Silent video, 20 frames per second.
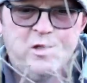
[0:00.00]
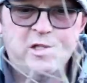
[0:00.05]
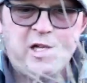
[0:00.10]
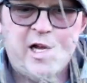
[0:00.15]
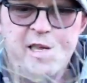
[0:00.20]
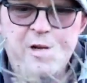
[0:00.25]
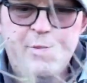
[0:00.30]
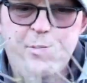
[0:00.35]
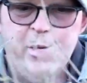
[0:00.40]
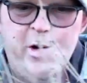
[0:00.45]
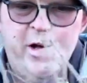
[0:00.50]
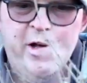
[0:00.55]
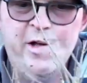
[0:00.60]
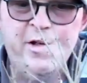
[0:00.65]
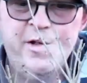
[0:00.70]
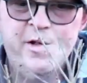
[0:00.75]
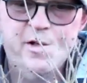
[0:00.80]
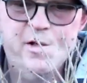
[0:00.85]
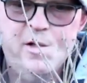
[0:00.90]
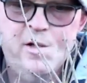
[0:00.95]
taper,
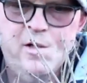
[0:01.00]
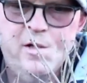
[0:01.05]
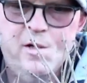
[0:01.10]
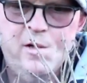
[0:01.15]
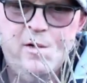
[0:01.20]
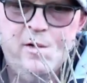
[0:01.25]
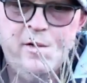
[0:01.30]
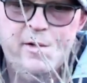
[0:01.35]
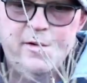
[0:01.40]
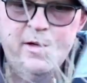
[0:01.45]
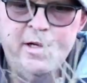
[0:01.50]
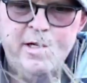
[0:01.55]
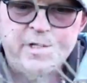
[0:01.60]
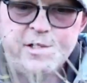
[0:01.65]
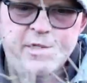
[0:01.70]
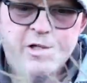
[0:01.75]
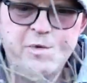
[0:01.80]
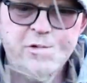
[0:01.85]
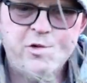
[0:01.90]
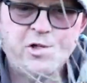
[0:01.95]

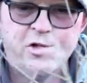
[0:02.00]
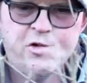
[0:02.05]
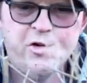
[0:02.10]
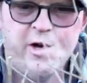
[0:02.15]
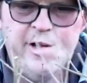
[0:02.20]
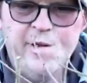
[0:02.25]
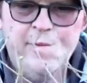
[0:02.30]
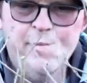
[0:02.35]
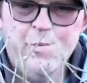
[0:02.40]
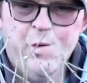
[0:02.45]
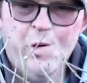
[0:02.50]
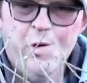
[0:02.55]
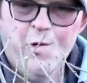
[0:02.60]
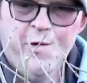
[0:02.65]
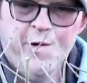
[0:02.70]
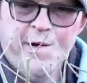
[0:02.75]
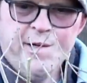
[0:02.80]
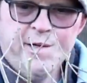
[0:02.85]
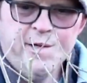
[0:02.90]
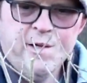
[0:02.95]
it's too straight and
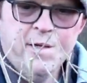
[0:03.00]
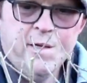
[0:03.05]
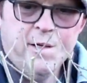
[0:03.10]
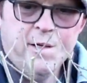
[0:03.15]
boring,